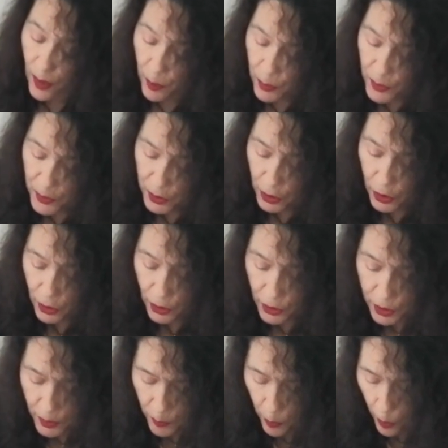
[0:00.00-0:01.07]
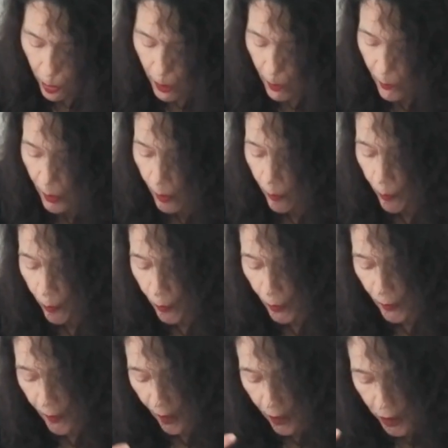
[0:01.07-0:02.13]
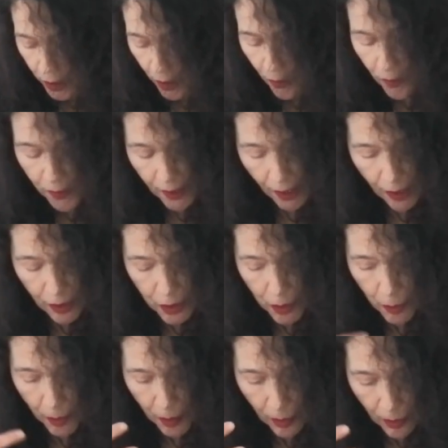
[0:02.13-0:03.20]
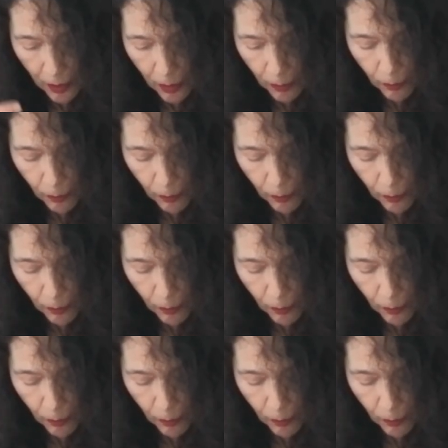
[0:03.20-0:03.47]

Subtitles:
That was good, but that showed that you were